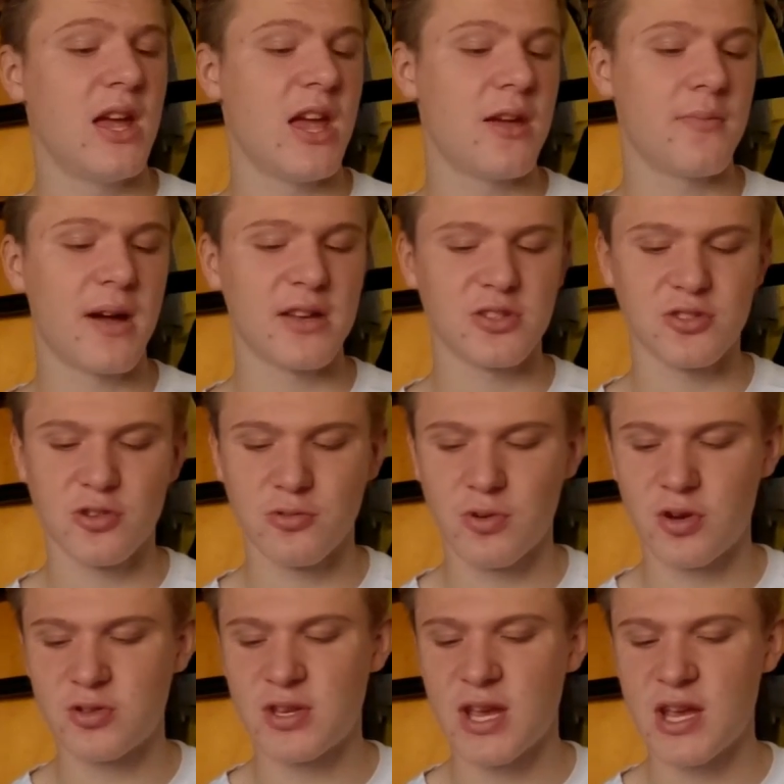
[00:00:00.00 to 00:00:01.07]
in my shoe
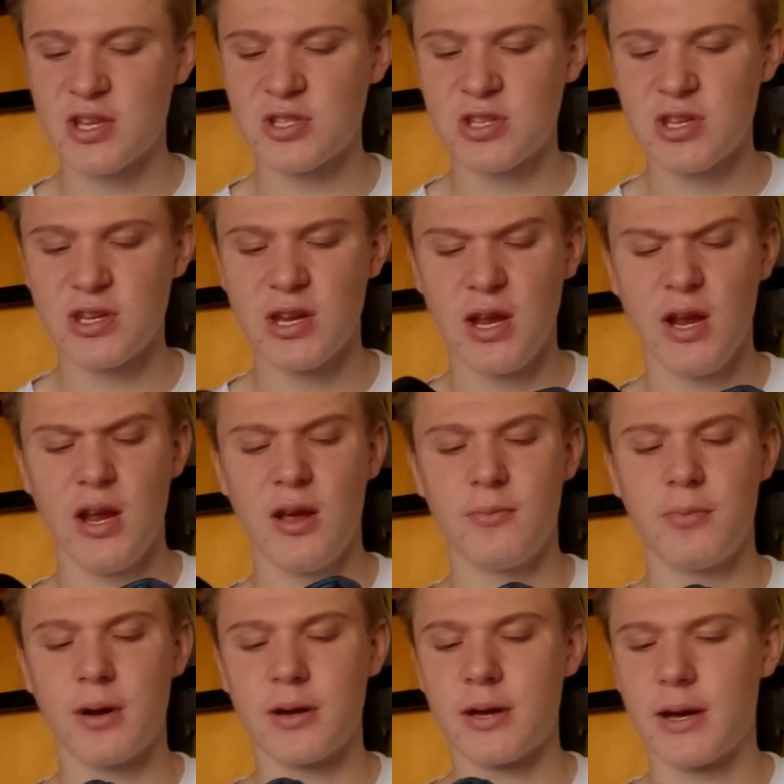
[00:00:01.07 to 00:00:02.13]
rotation,
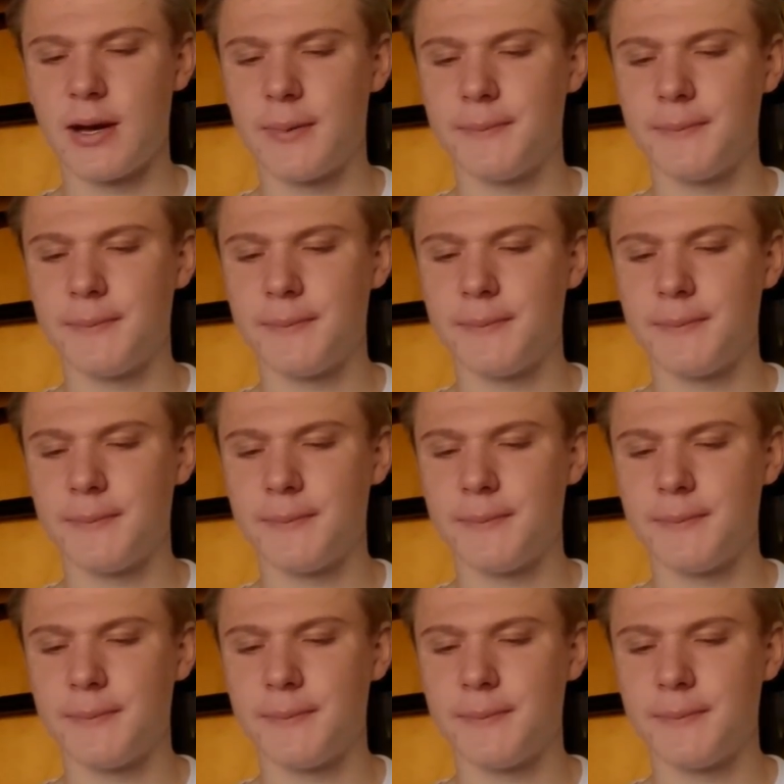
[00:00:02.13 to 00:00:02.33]
but